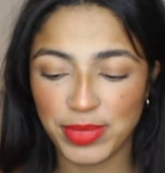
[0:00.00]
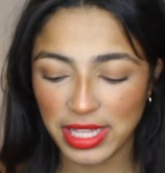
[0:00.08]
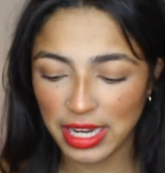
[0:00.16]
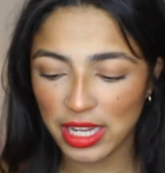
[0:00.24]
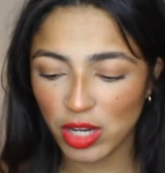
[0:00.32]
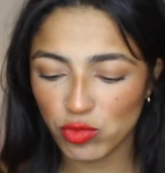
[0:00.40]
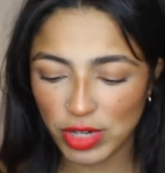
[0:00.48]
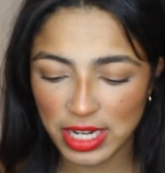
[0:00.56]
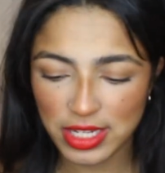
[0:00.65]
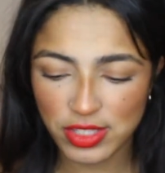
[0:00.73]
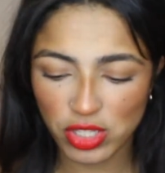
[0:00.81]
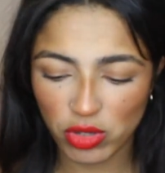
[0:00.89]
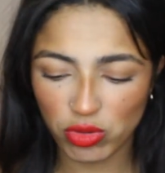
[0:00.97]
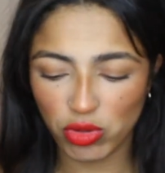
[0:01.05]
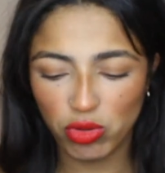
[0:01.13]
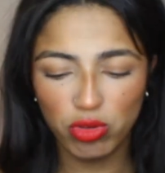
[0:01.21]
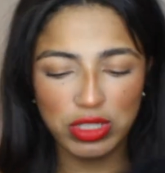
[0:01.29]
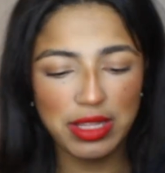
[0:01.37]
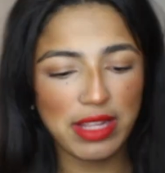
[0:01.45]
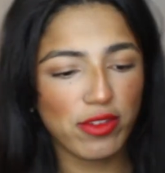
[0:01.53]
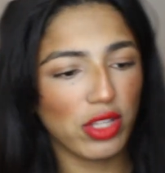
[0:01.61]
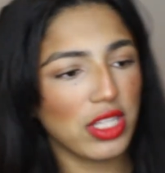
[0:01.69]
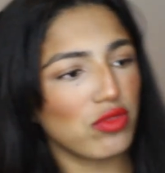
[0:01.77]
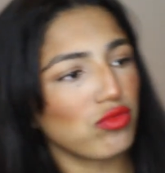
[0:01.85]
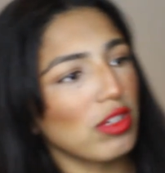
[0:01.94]
but they're like a really subtle cord and they've
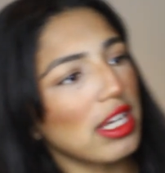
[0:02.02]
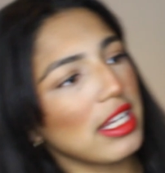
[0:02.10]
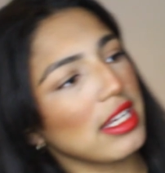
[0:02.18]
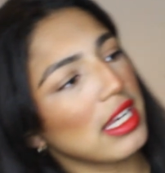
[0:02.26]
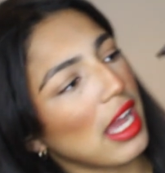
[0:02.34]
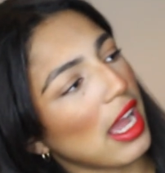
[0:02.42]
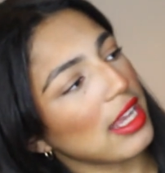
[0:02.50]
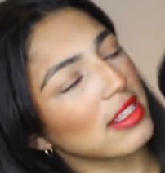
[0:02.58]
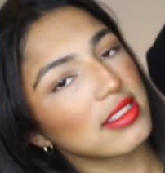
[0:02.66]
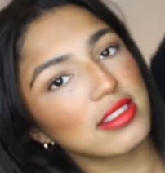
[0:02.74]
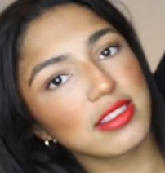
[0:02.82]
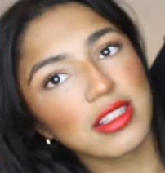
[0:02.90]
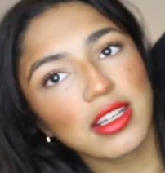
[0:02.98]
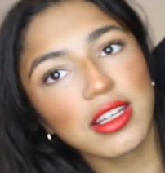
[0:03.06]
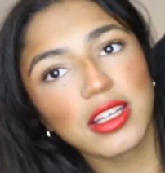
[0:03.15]
got this really nice,